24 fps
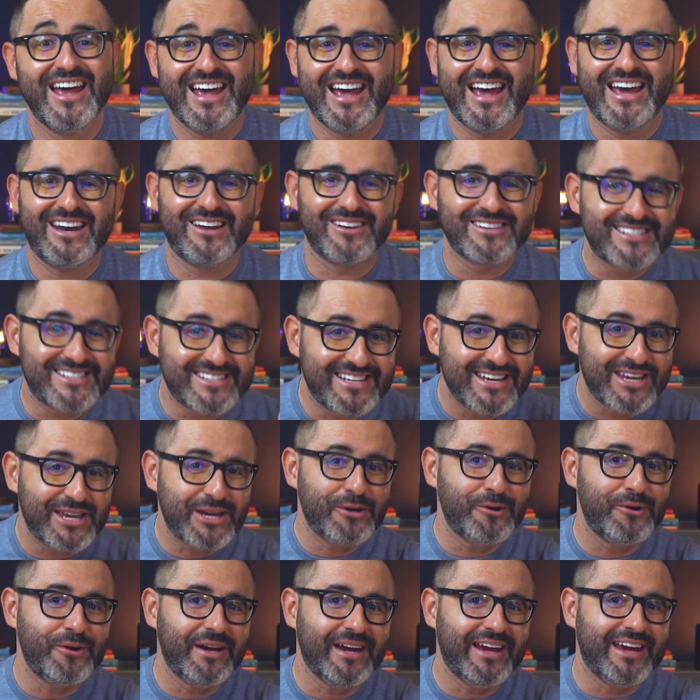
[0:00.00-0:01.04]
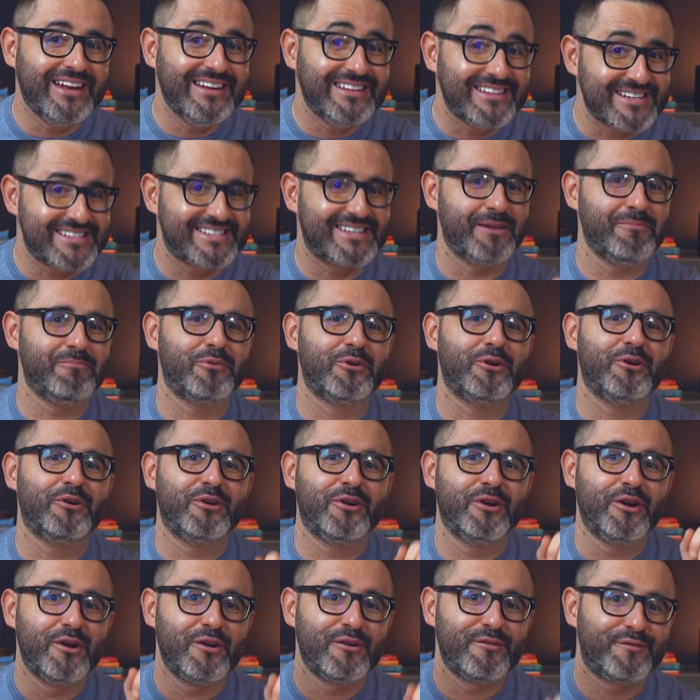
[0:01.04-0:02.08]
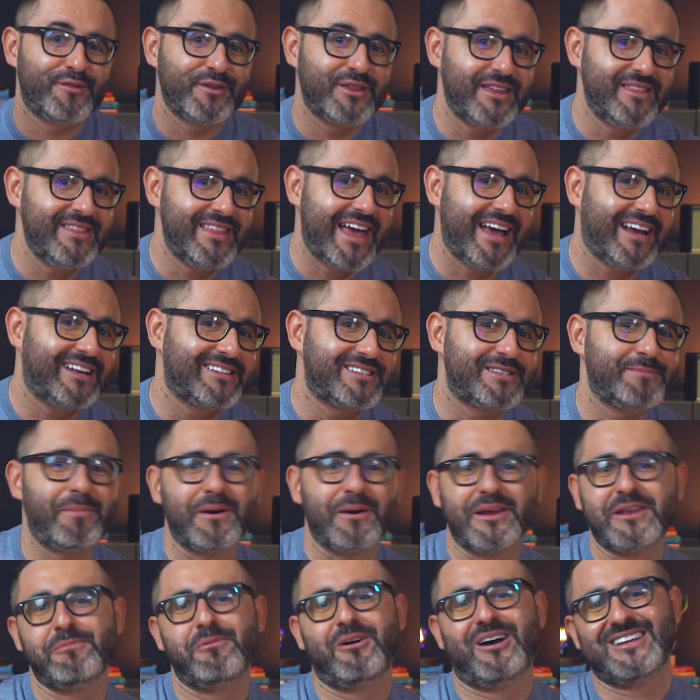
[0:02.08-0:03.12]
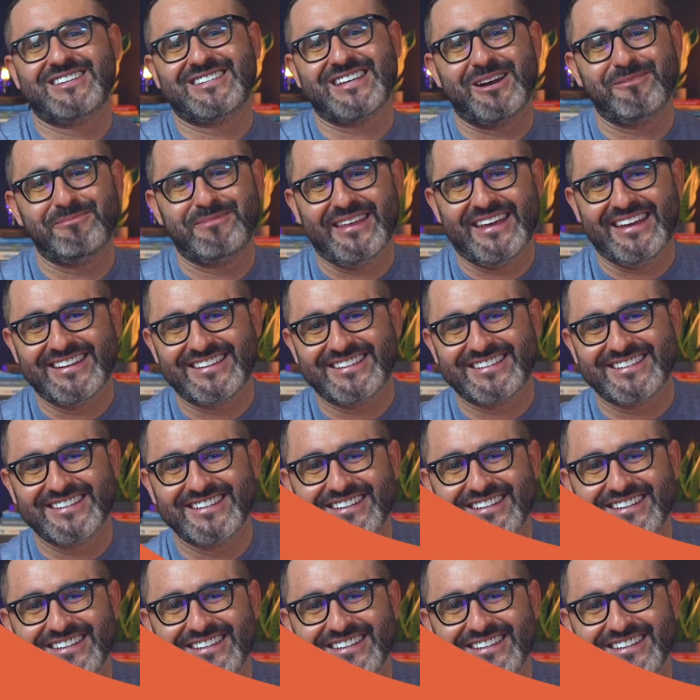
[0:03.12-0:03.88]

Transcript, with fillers: And I'll see you in December for the next Buddy Boss updates.